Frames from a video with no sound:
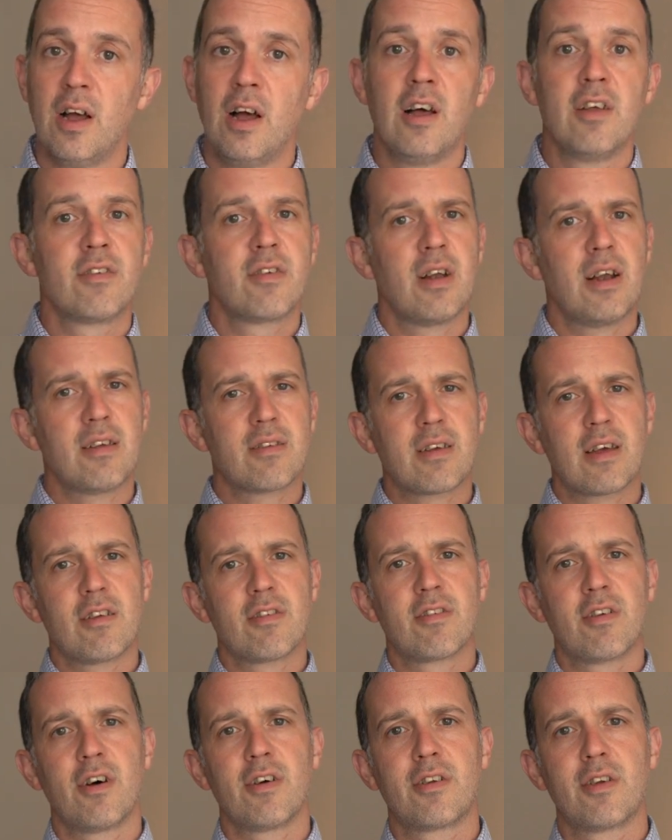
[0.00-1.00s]
So let's get
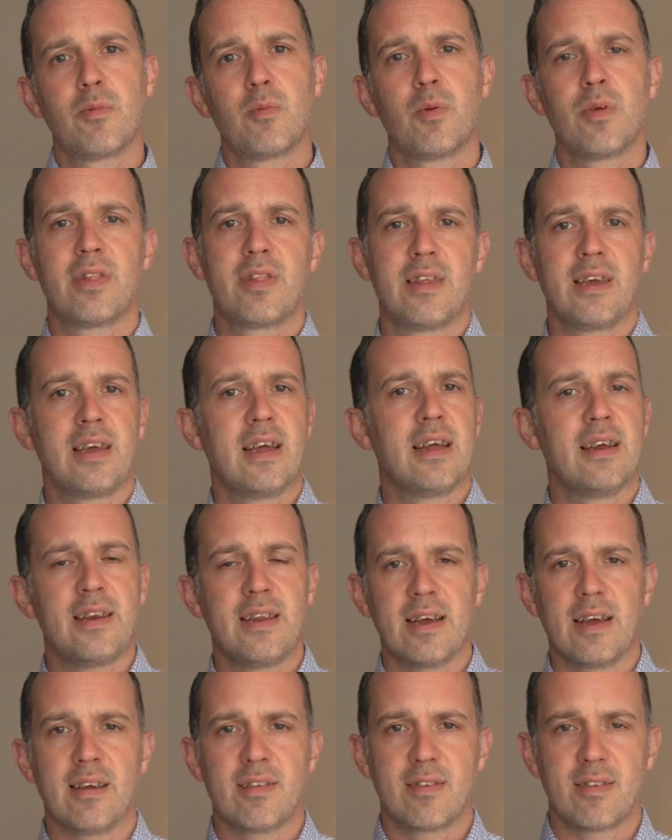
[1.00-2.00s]
started with the
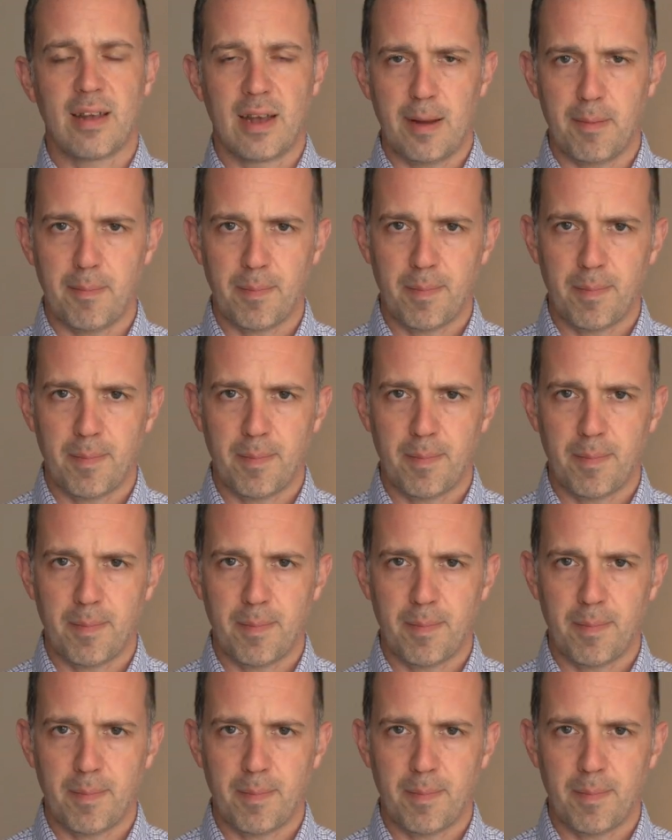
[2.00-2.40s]
DSM.